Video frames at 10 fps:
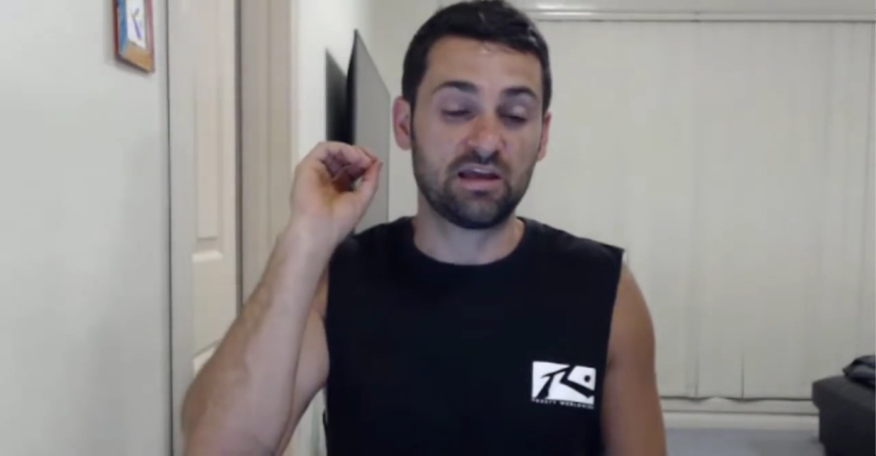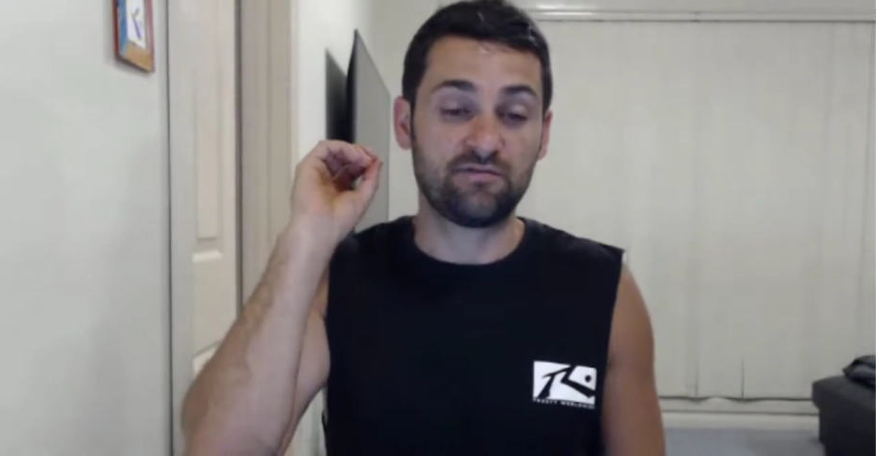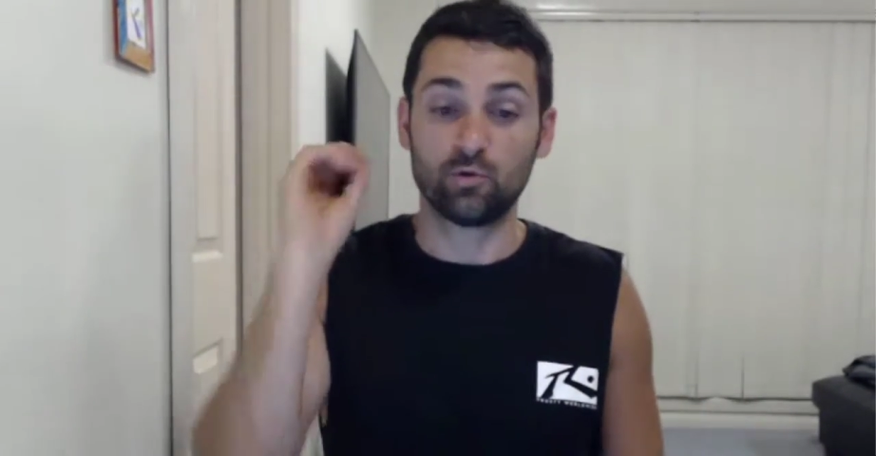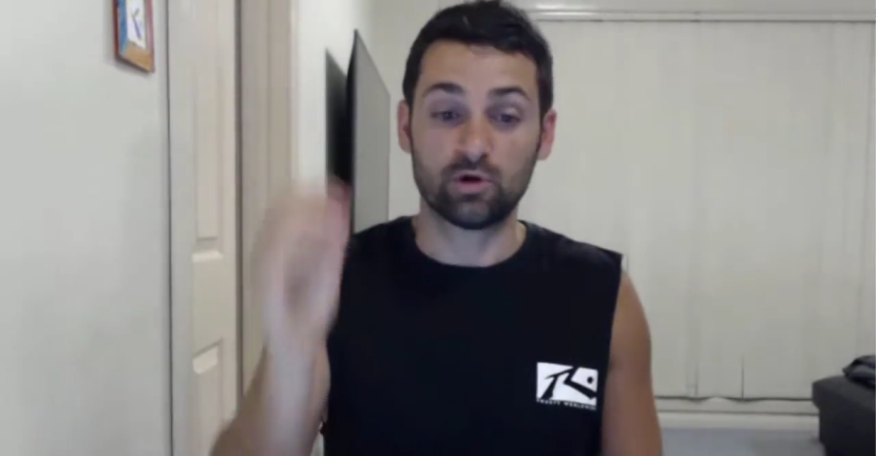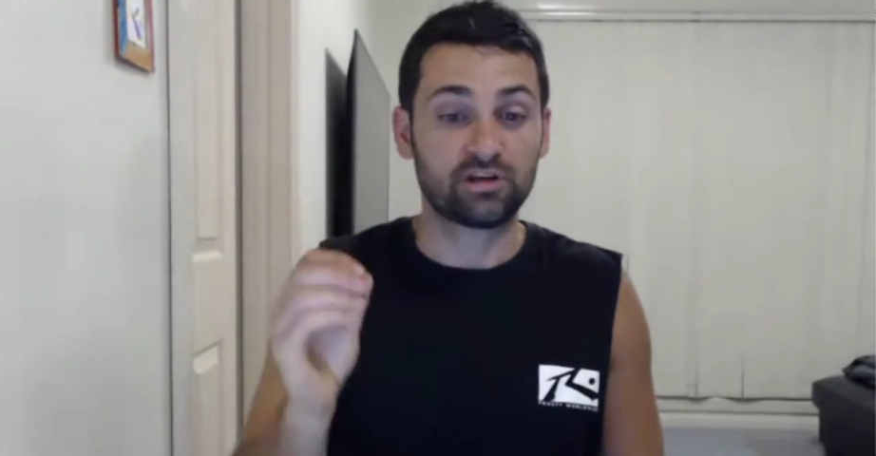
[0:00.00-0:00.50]

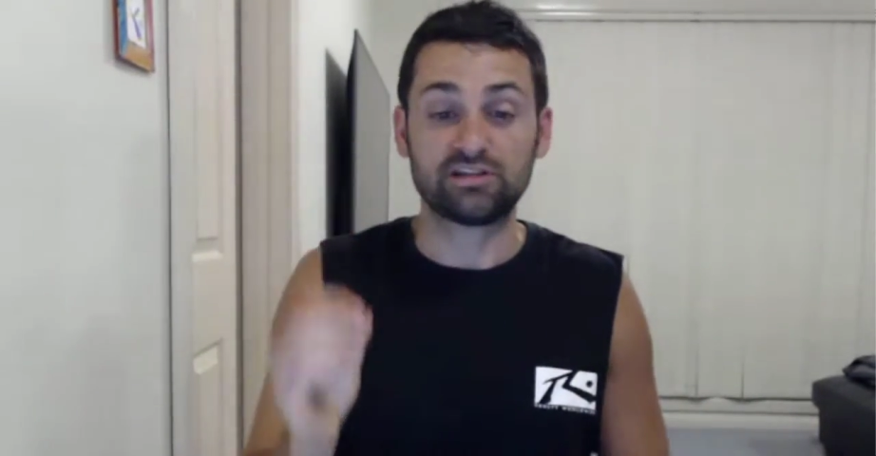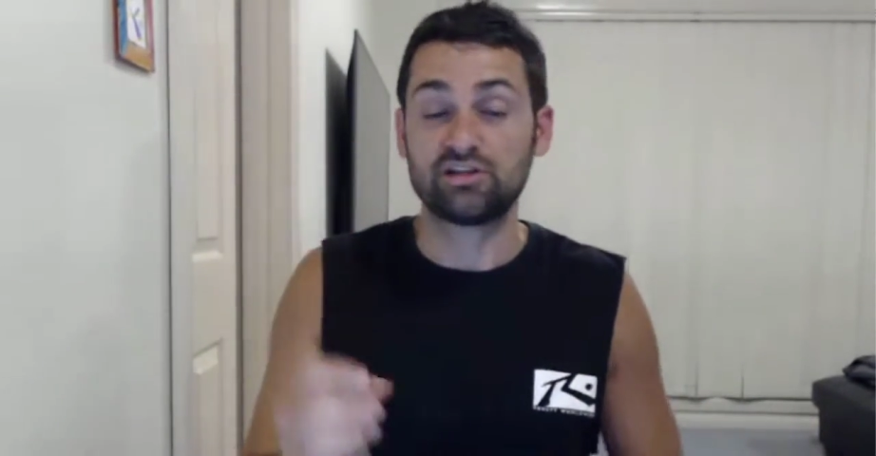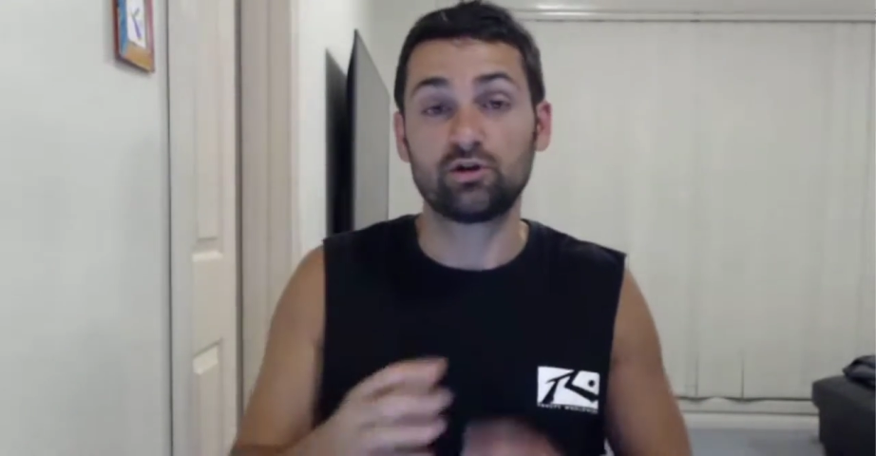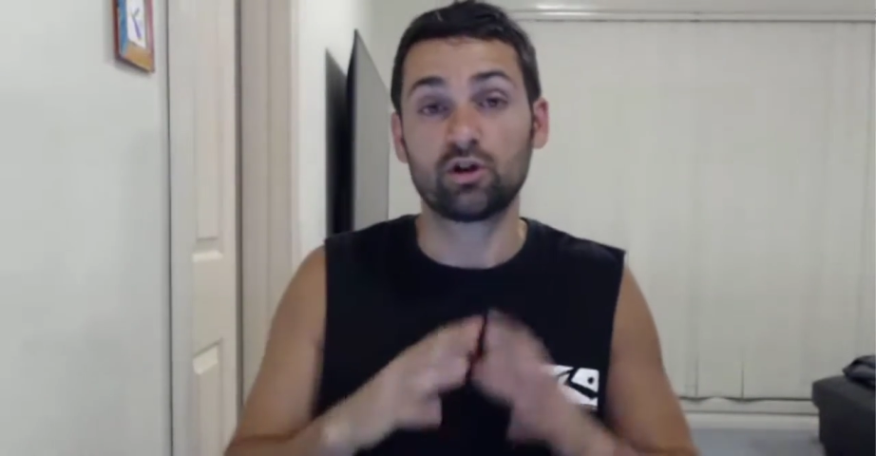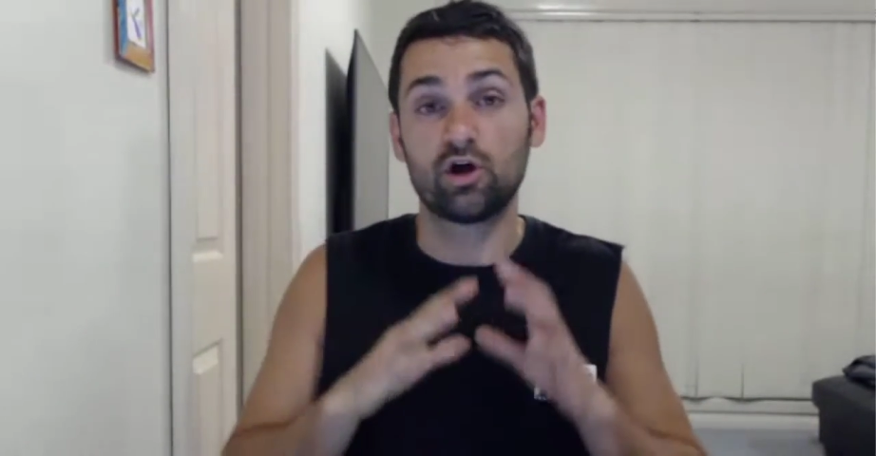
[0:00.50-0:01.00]
If you want to
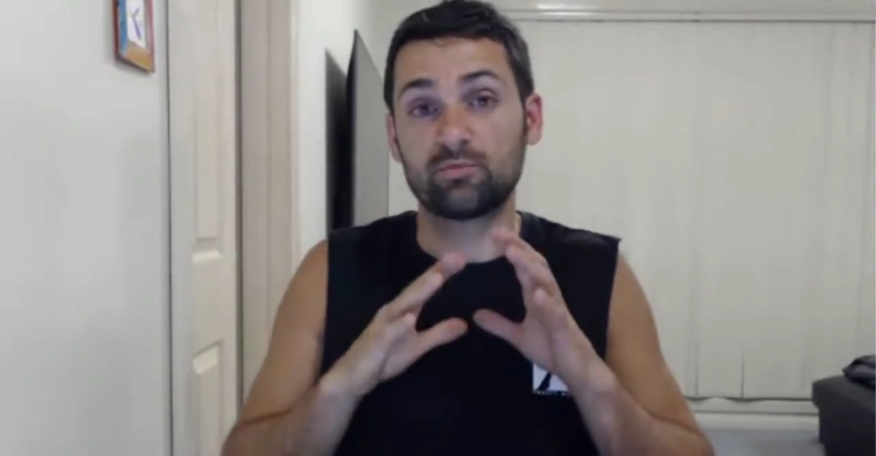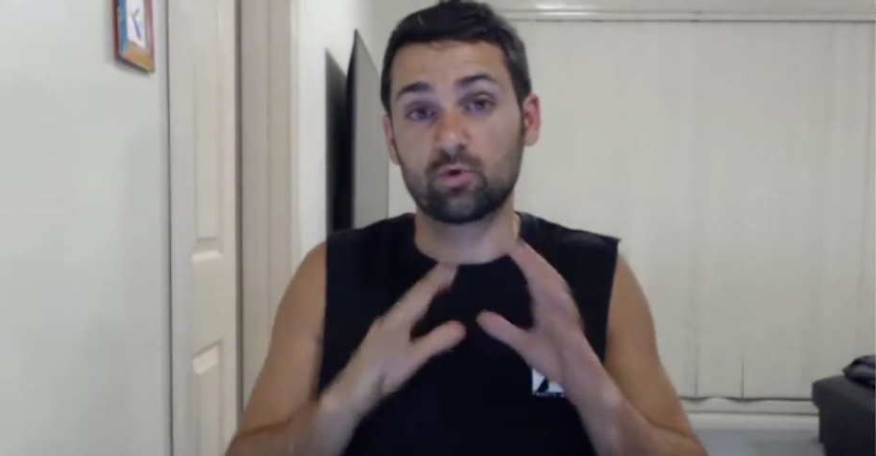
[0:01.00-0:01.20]
continue learning